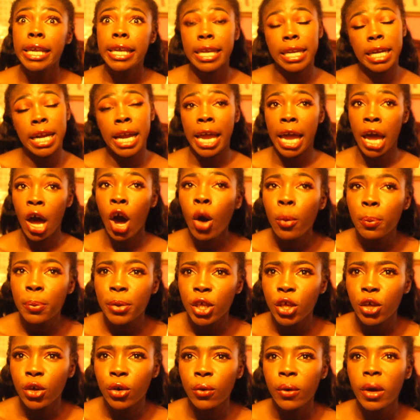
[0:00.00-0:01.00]
can I help
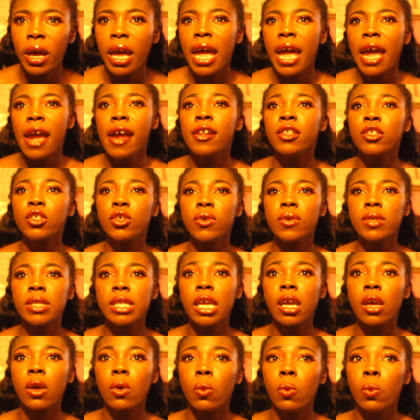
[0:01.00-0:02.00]
you? And so I was
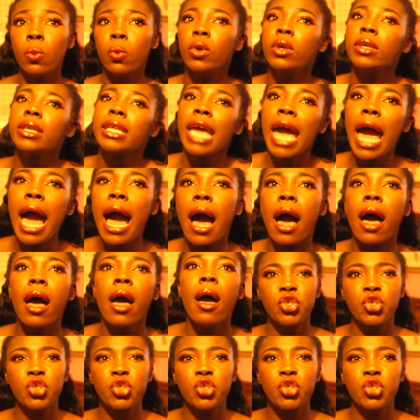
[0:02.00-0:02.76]
like, well, yeah.